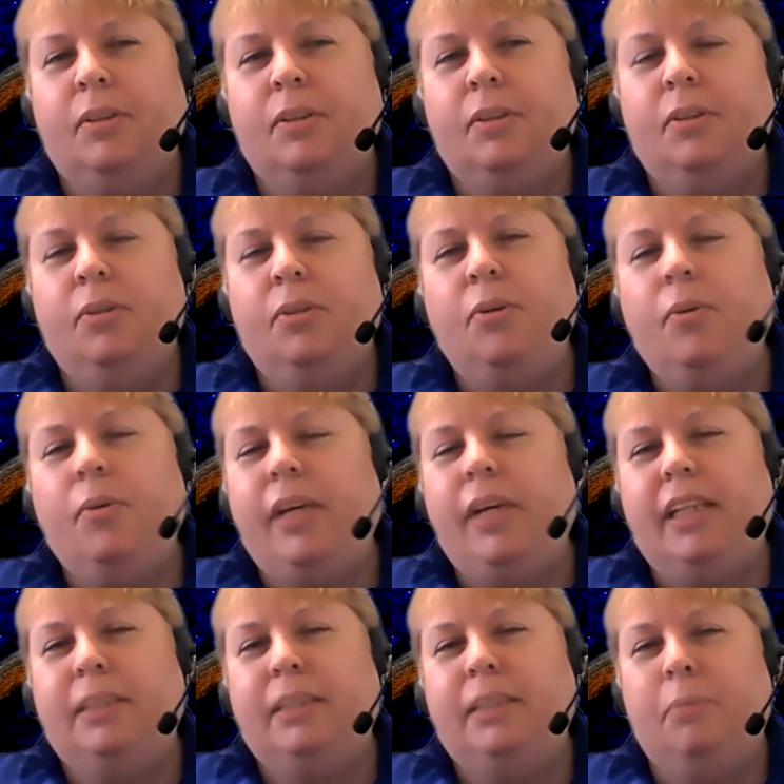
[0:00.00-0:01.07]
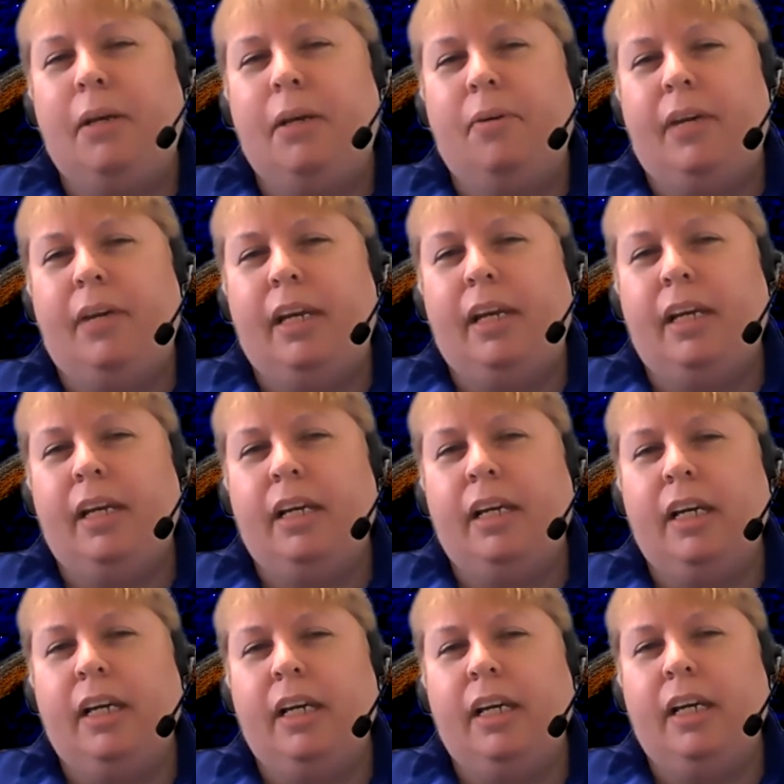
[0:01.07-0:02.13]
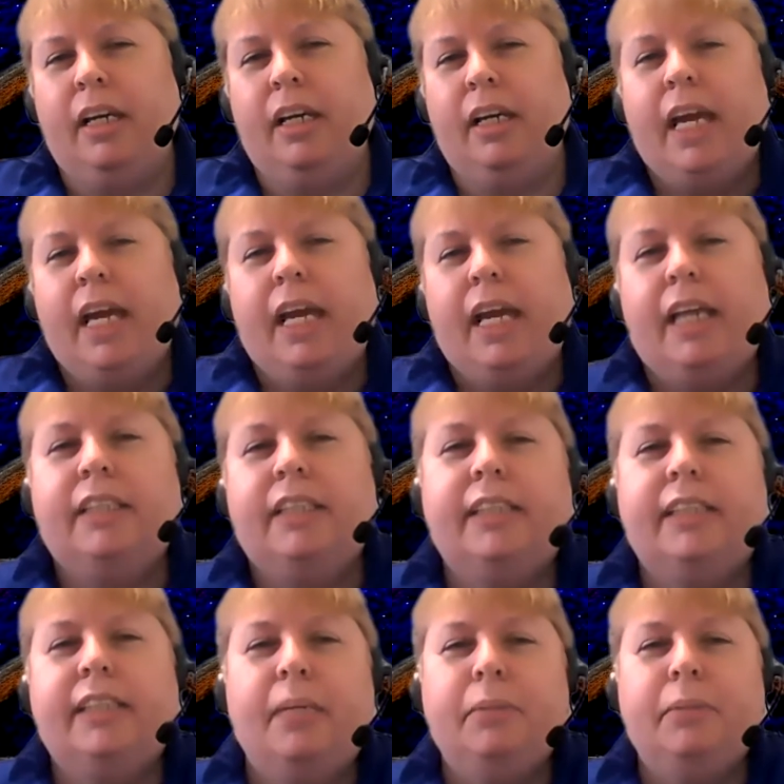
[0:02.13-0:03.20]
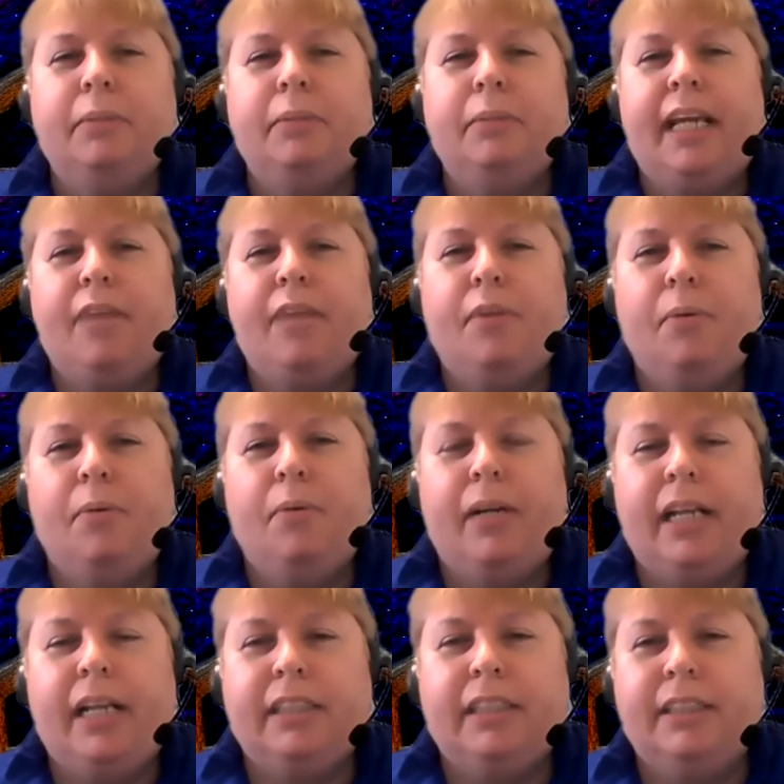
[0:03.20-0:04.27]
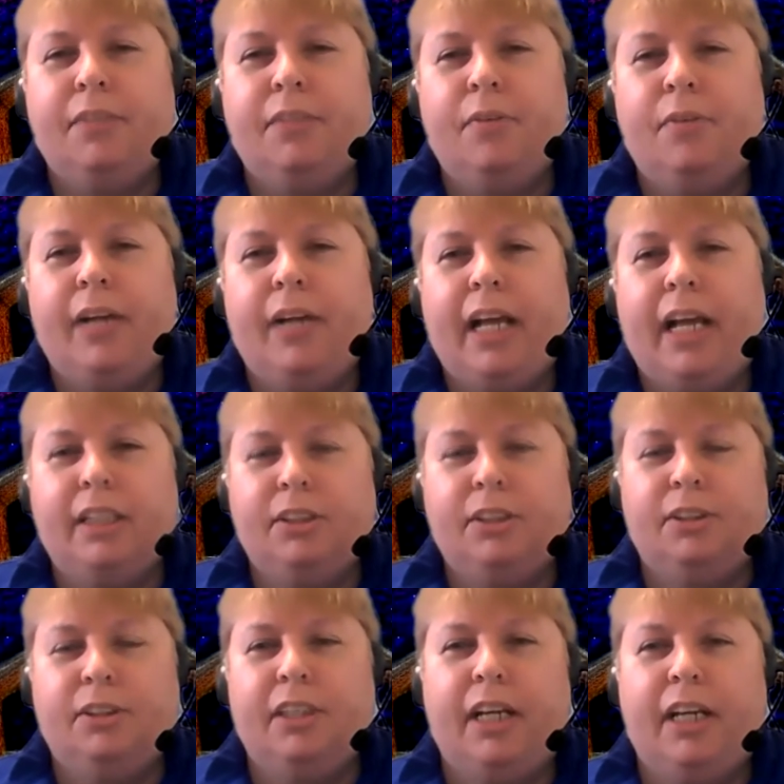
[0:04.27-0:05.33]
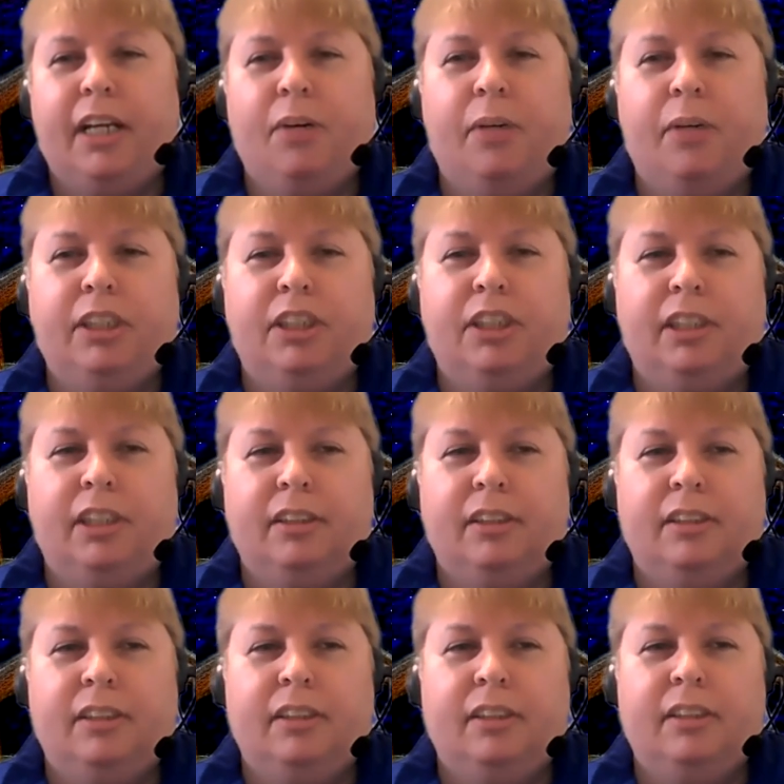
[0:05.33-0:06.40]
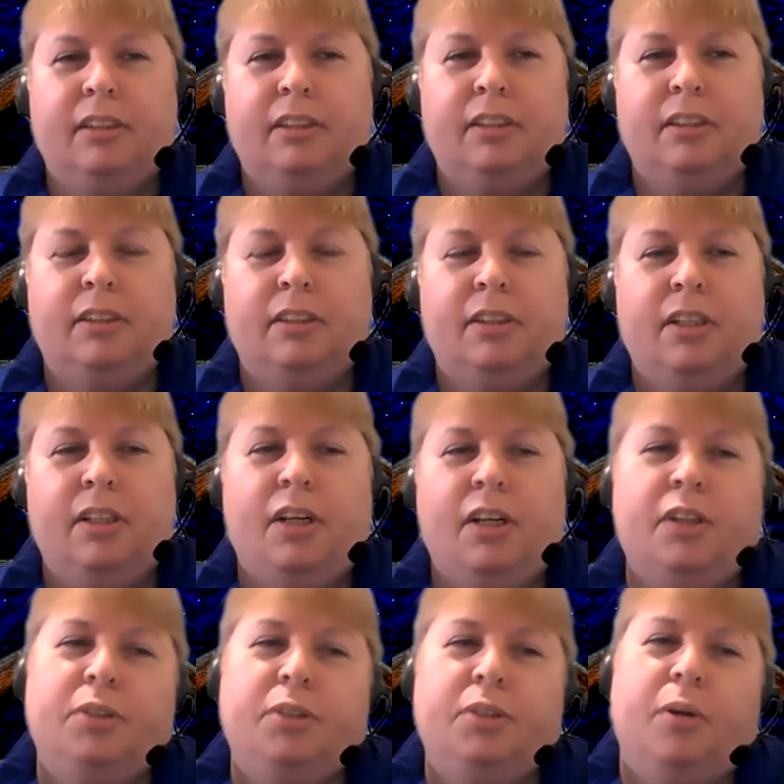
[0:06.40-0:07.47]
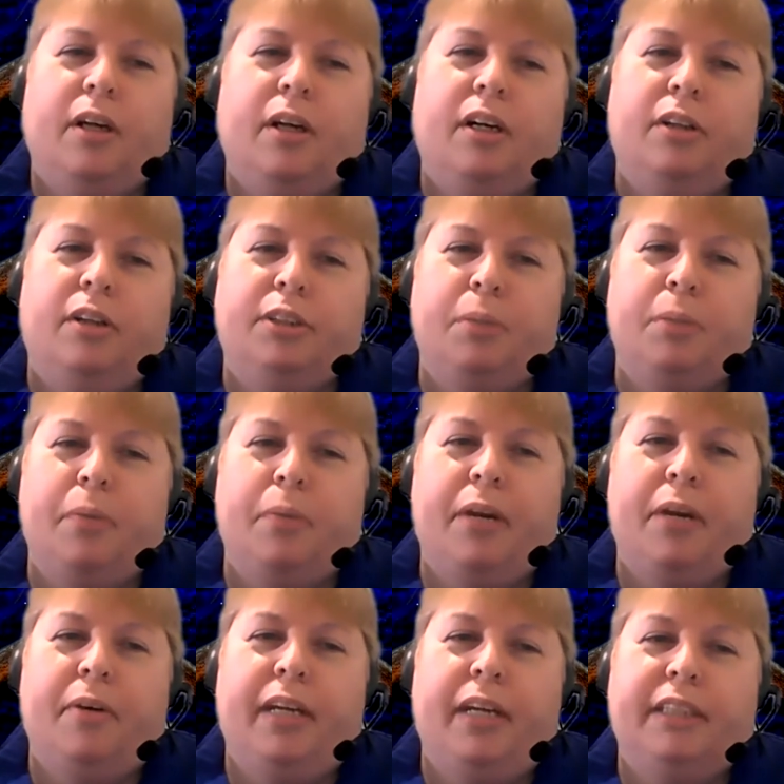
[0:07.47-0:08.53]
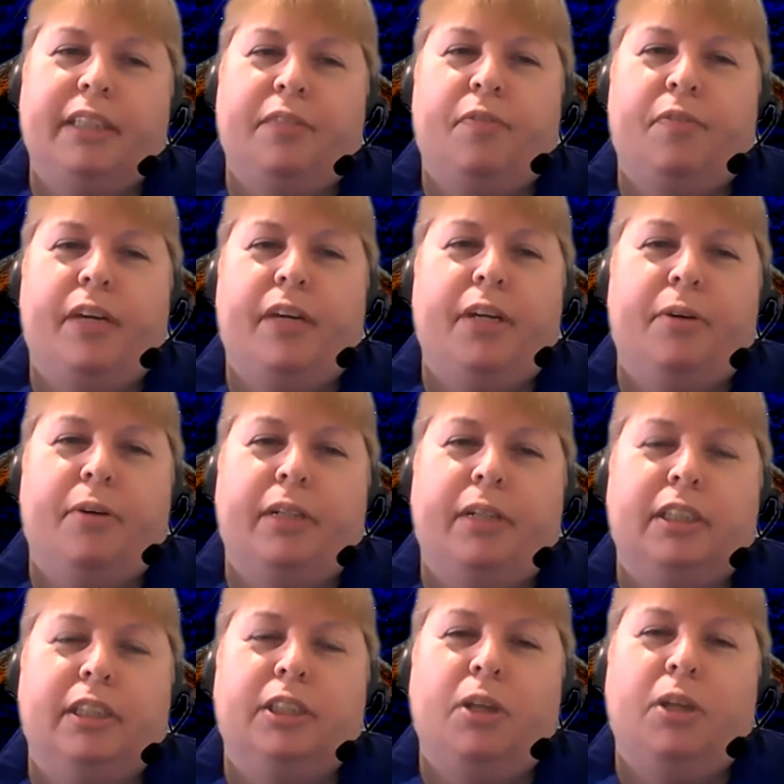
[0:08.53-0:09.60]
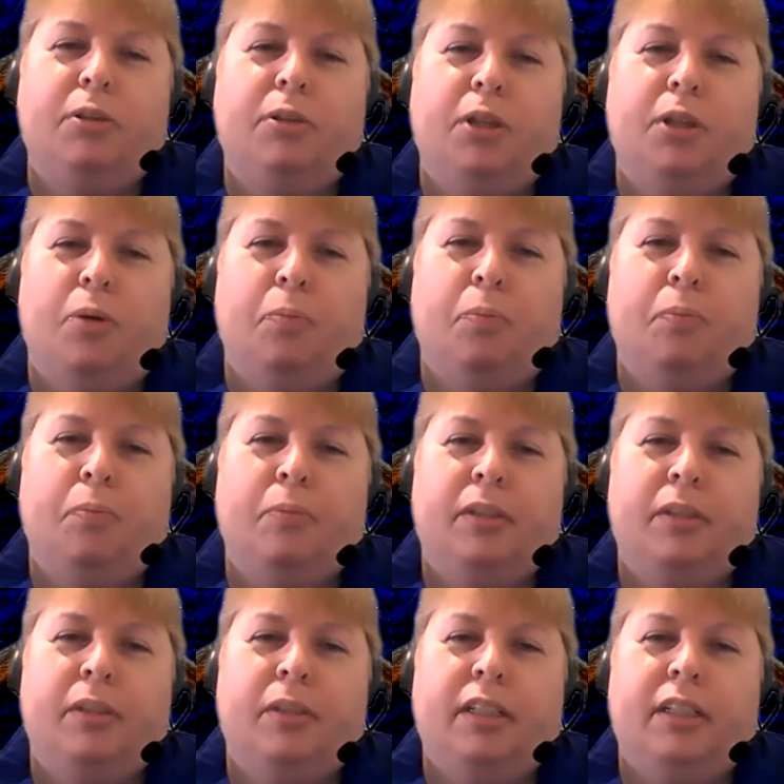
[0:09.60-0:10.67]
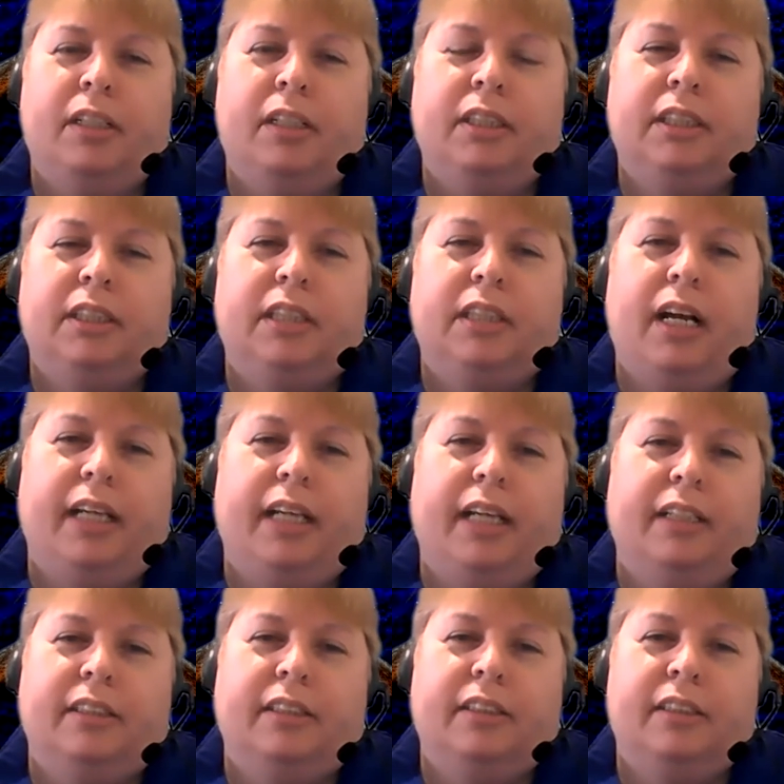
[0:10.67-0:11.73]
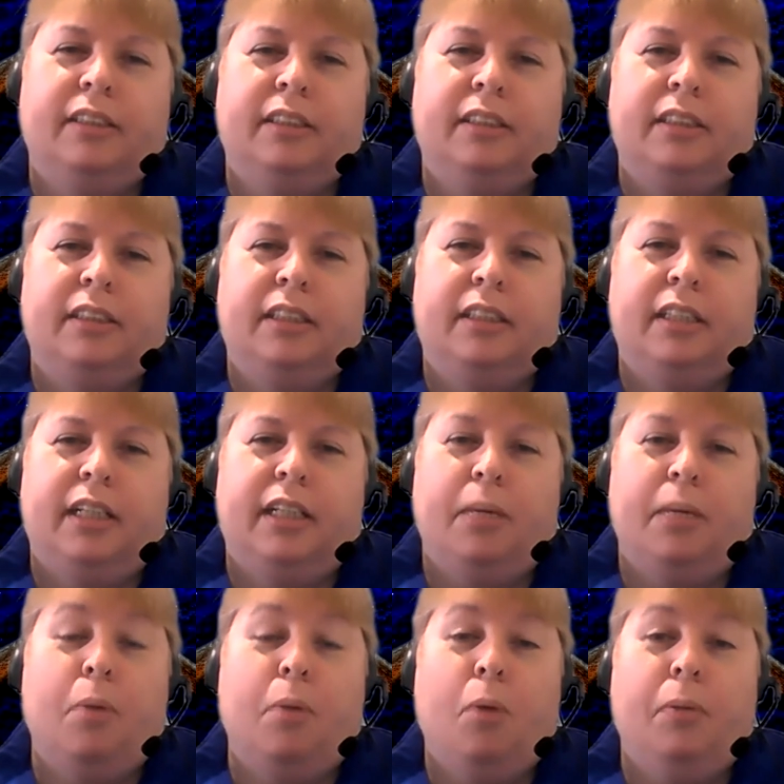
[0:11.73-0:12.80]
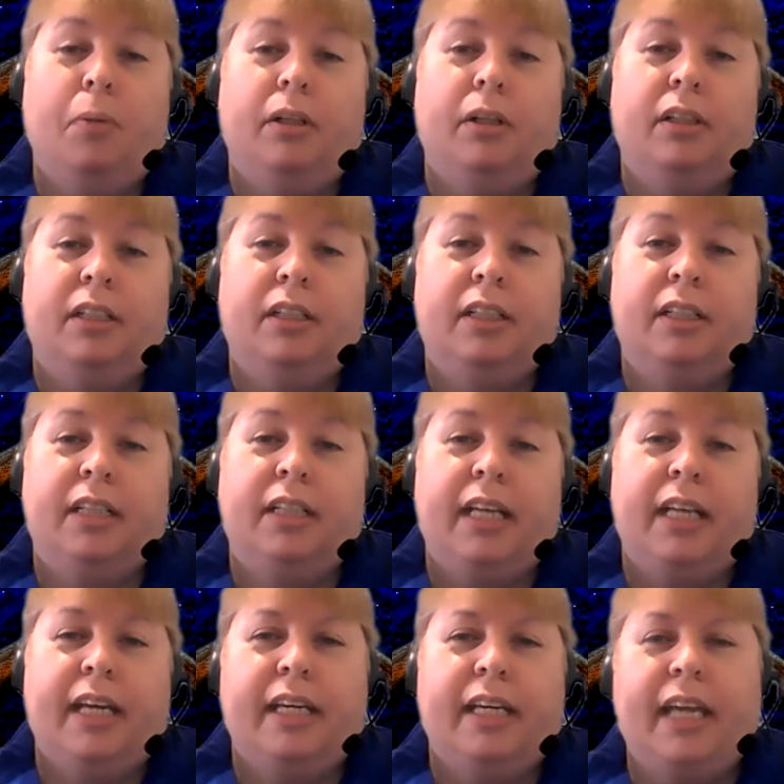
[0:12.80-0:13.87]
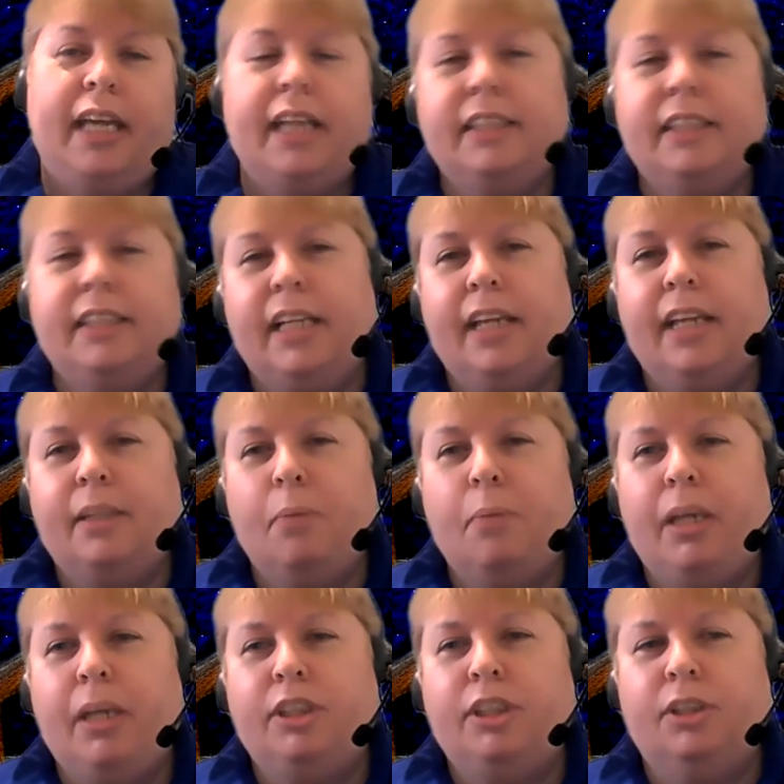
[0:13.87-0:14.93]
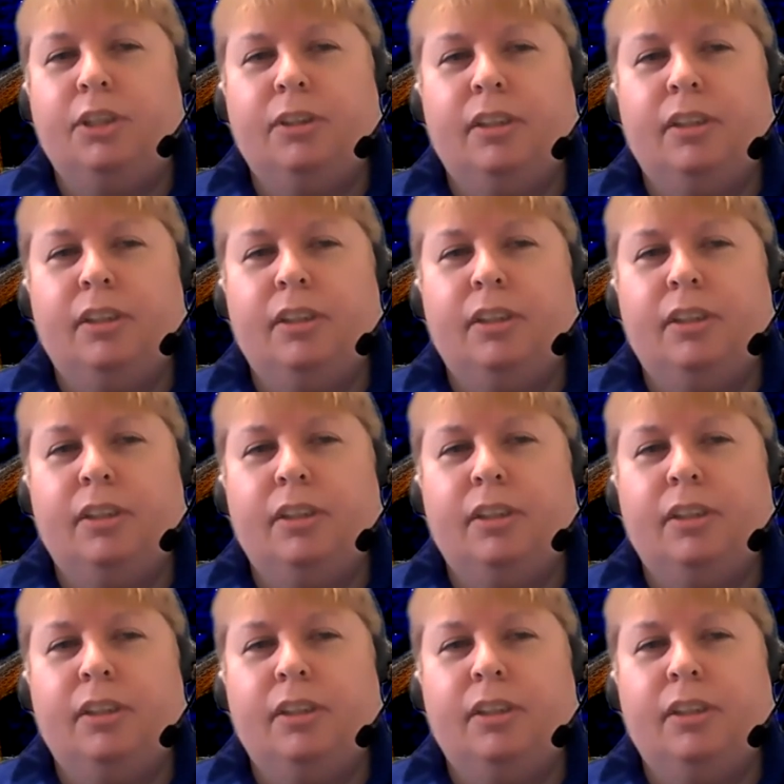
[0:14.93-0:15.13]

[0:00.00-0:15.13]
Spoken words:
Who is Mary? It seems like everyone has a different answer to that question. To our culture, Mary is a figure in a snow dome, silent, immobile, gazing at the manger,